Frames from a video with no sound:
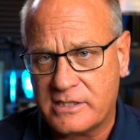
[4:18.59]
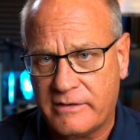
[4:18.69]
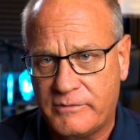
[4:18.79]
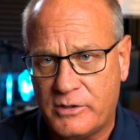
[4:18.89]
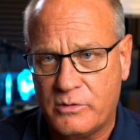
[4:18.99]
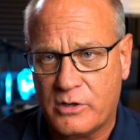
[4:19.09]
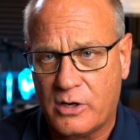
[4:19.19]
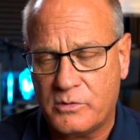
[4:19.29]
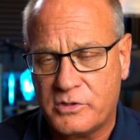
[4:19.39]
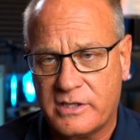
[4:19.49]
If you
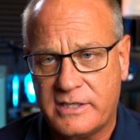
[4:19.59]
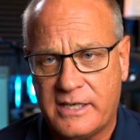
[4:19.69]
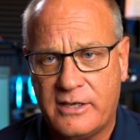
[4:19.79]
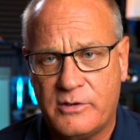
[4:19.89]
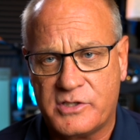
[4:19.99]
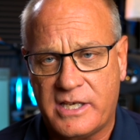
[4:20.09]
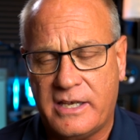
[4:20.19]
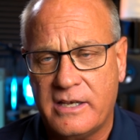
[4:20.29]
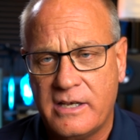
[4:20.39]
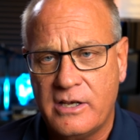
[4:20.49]
go to the DUC,